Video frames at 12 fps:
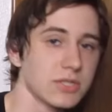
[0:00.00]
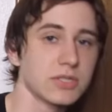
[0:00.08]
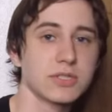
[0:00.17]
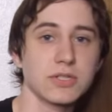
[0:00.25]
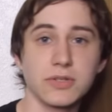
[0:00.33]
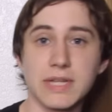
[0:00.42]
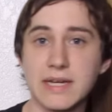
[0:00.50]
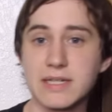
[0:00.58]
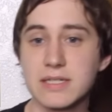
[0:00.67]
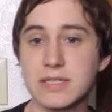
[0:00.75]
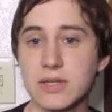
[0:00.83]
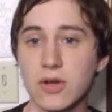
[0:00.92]
So
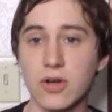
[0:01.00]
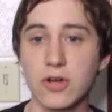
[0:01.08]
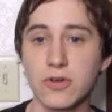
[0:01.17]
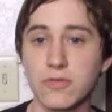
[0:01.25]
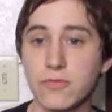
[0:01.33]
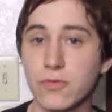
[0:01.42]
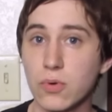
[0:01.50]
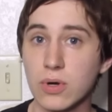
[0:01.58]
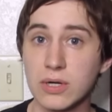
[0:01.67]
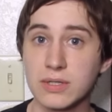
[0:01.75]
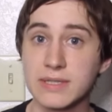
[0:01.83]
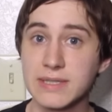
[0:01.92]
that is all
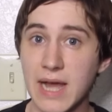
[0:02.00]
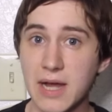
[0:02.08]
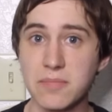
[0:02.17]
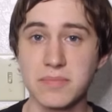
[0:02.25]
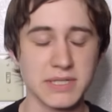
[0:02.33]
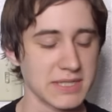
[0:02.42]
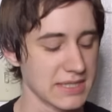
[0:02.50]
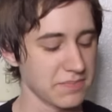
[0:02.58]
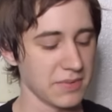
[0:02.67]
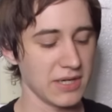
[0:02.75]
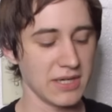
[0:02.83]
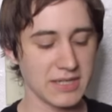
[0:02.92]
for that month's
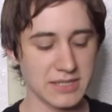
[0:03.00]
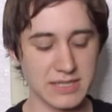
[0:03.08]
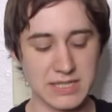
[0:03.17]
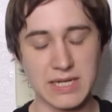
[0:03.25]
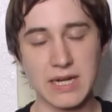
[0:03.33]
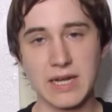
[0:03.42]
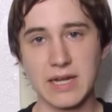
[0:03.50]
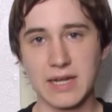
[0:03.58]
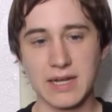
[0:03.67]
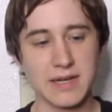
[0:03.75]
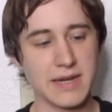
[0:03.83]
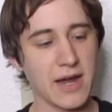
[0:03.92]
box.
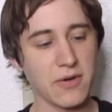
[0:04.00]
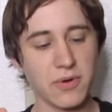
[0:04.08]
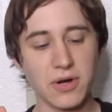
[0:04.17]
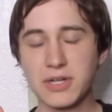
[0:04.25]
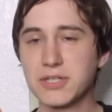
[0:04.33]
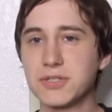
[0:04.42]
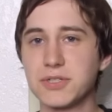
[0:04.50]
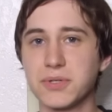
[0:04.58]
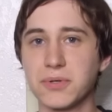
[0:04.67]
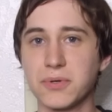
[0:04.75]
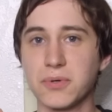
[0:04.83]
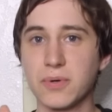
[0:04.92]
Now on
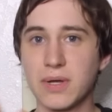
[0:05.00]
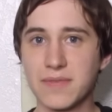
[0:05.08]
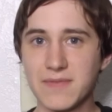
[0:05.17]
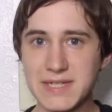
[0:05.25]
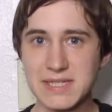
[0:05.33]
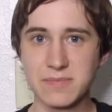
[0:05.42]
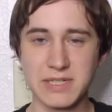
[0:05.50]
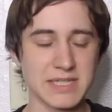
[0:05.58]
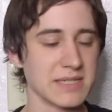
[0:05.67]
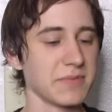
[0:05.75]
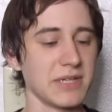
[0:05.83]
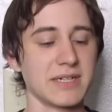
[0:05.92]
to this
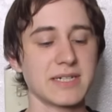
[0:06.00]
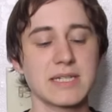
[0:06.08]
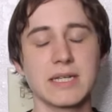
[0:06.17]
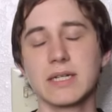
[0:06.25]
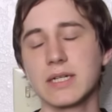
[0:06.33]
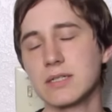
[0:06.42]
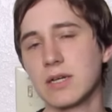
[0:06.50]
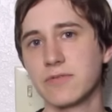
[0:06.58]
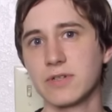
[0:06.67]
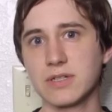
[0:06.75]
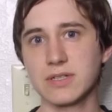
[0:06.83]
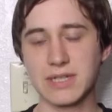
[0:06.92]
month's box, and I
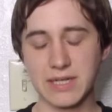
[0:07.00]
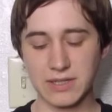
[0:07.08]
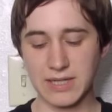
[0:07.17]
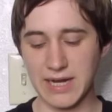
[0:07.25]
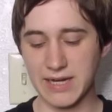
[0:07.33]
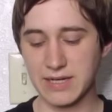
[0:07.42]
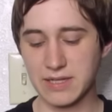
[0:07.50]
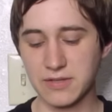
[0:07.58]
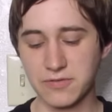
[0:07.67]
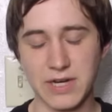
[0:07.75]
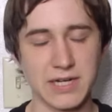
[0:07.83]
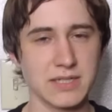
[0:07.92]
definitely like
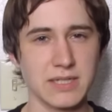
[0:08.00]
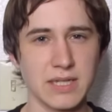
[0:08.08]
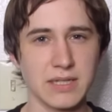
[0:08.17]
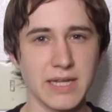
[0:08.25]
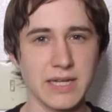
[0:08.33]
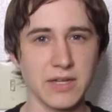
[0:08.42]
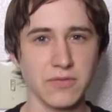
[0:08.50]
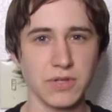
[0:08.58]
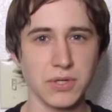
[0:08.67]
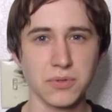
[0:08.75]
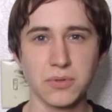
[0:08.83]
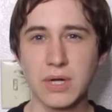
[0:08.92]
the fact that they give
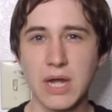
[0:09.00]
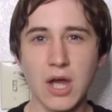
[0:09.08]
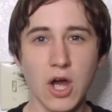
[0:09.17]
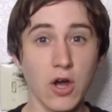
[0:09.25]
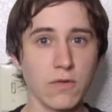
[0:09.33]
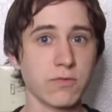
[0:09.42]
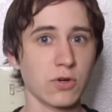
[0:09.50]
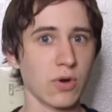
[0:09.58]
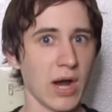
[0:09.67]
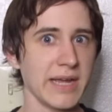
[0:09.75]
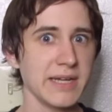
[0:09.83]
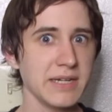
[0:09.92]
you a
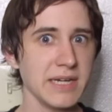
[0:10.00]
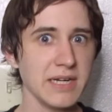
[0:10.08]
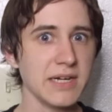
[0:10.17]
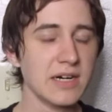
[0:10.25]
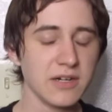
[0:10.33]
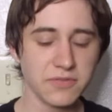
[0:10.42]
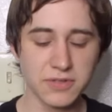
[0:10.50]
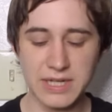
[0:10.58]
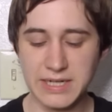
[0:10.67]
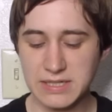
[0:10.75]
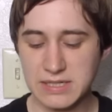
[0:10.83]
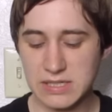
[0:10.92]
variety of
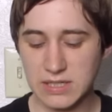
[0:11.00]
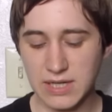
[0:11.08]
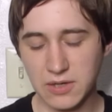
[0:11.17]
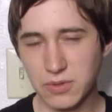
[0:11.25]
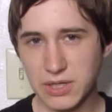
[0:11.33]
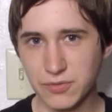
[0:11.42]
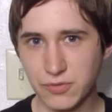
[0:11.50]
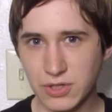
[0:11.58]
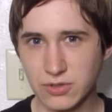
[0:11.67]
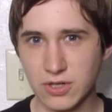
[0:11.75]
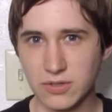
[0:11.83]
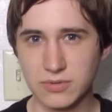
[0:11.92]
things. That way if
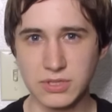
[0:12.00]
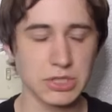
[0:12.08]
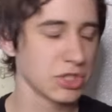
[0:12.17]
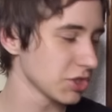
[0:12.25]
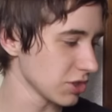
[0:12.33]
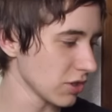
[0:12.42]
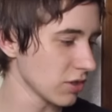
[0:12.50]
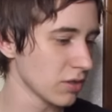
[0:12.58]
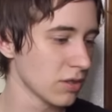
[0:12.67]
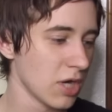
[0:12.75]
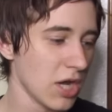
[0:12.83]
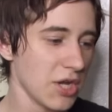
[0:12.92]
you're not really
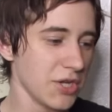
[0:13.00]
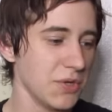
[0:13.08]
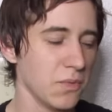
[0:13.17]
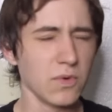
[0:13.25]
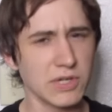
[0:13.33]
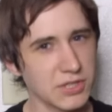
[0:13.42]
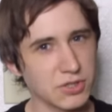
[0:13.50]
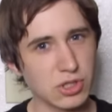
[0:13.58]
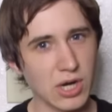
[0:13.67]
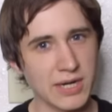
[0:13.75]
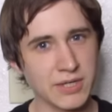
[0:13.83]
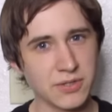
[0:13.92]
sure you want to
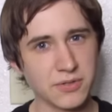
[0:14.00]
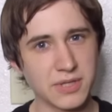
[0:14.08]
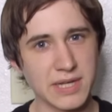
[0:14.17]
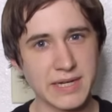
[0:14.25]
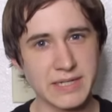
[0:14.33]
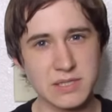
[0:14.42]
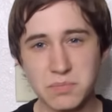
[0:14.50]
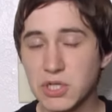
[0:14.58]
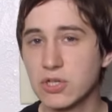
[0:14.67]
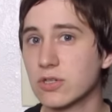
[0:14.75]
try new things, but